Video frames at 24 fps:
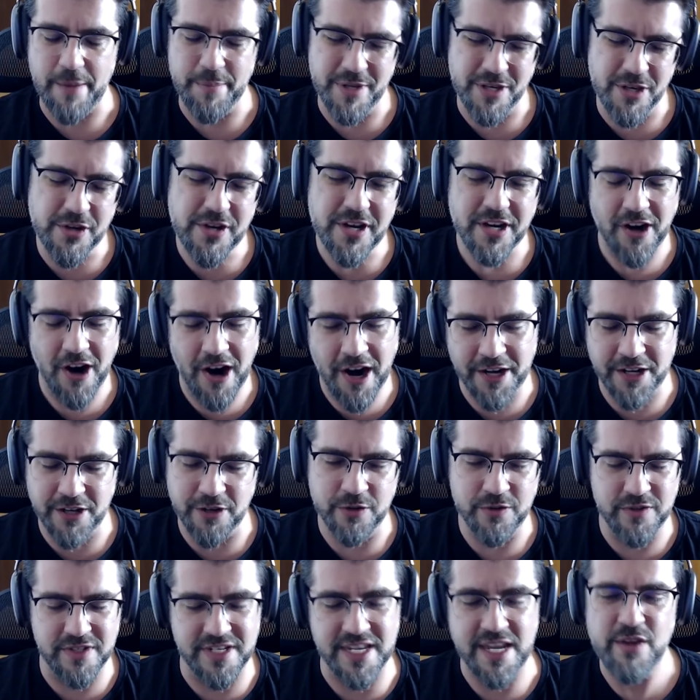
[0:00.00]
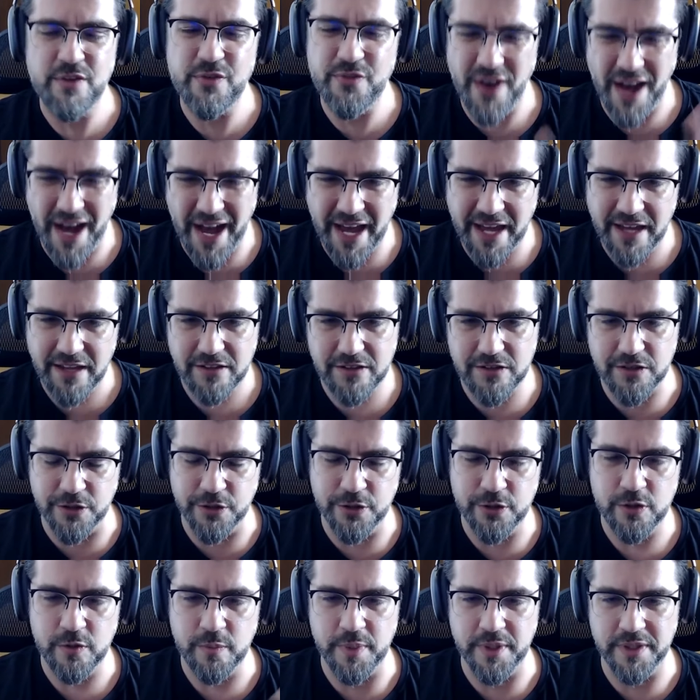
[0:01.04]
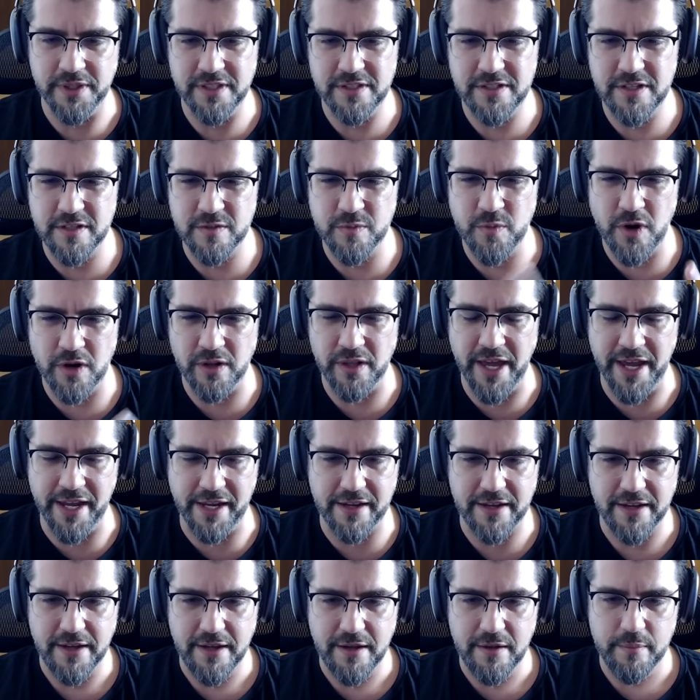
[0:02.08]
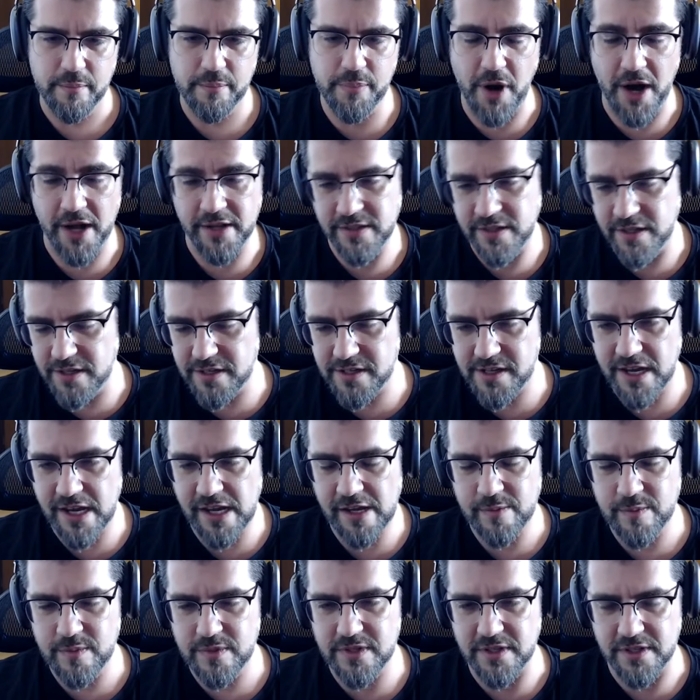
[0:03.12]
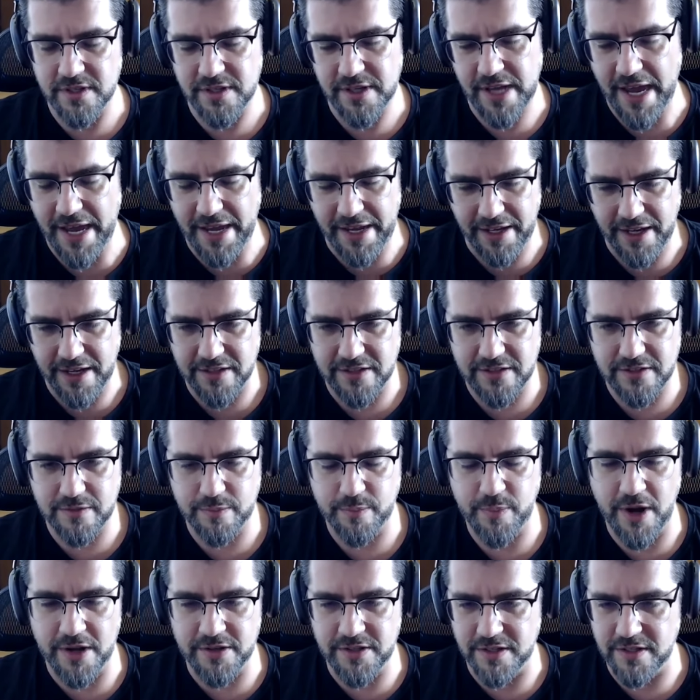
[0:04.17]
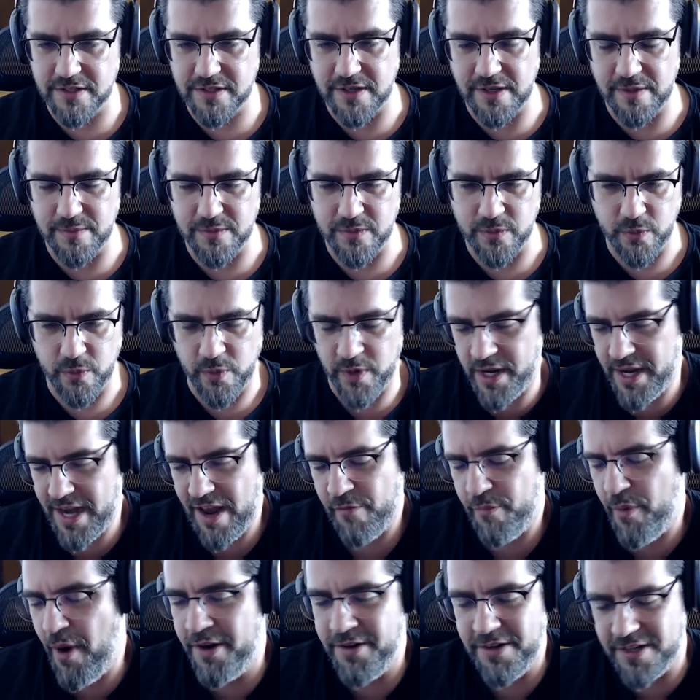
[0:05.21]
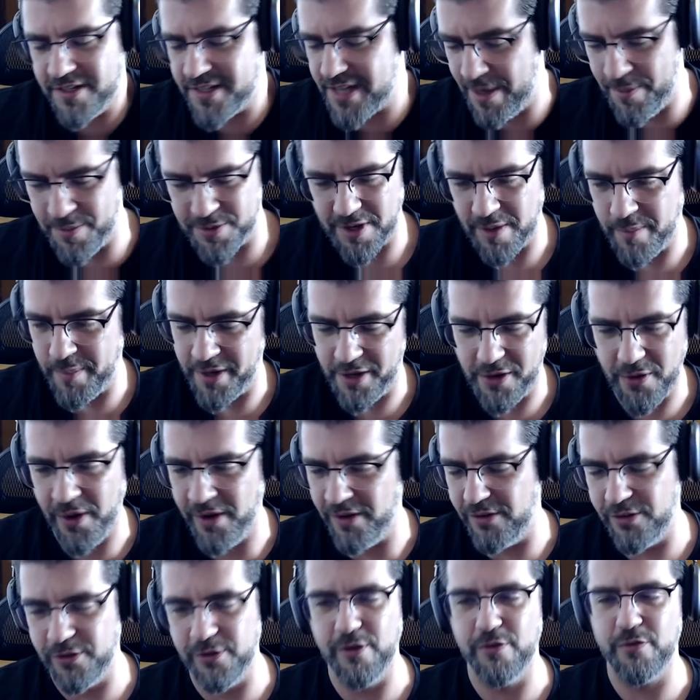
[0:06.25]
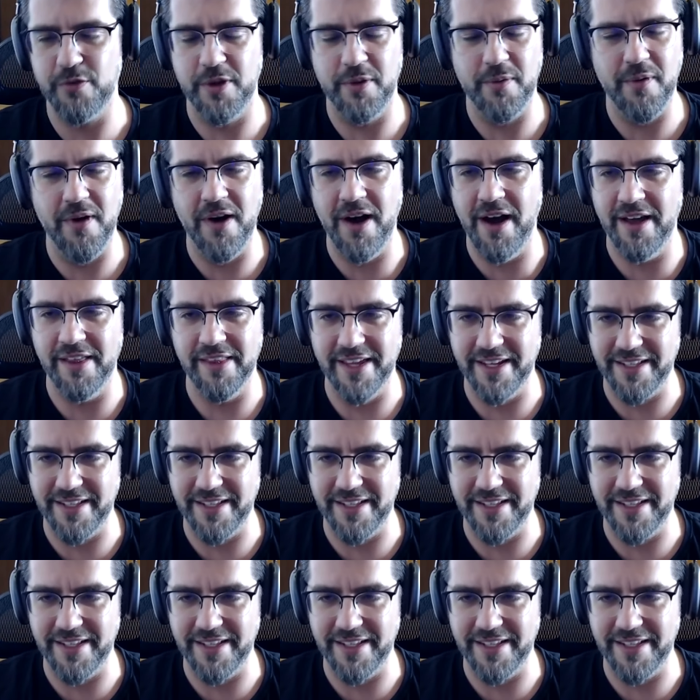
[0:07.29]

I mean, you could argue DeFi too, but this is more like Ponzi schemes, and I guess Ponzi scheme. We can have Ponzi schemes on Bitcoin too if we want.